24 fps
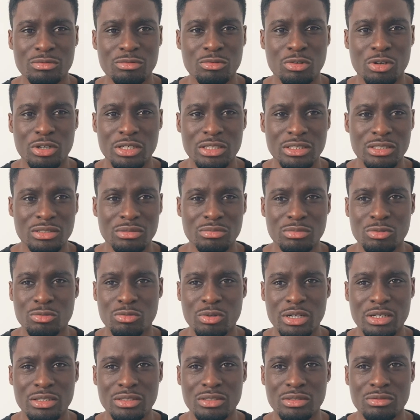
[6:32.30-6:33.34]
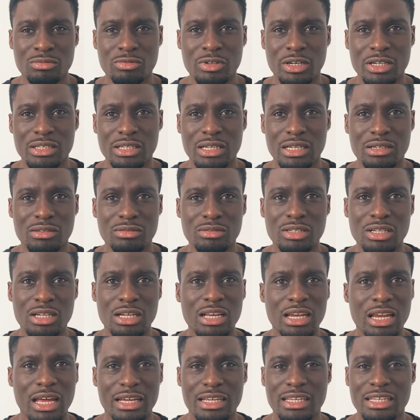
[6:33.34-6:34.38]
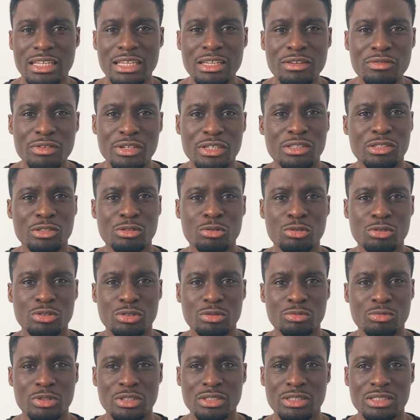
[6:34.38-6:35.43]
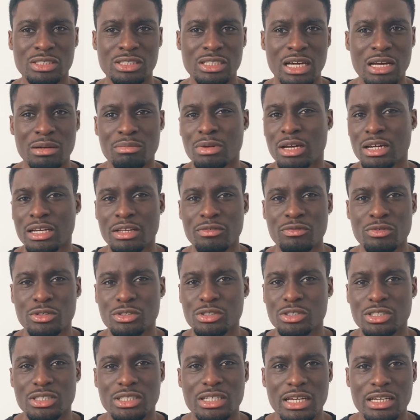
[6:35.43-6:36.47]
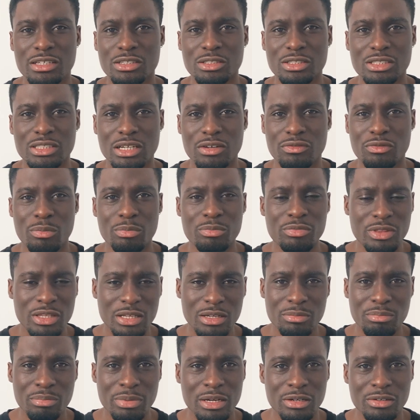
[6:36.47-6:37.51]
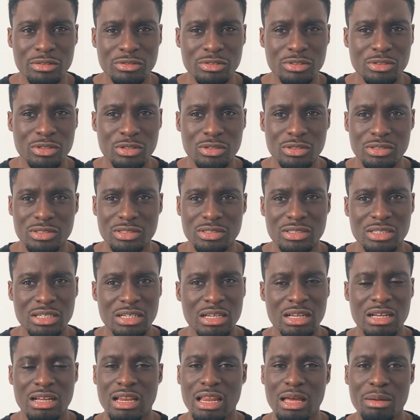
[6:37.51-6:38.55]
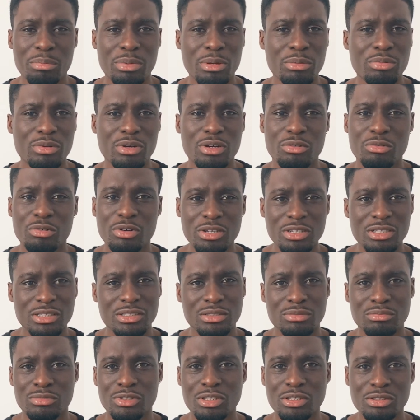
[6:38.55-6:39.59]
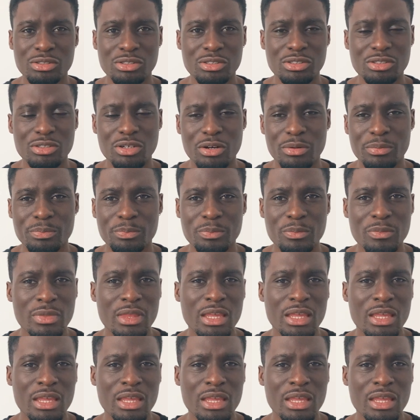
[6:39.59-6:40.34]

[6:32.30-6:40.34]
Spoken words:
rocking them and wearing them right now. Like even in the autumn winter time, like if you just get yourself a thick pair of socks, like people are rocking them non-stop.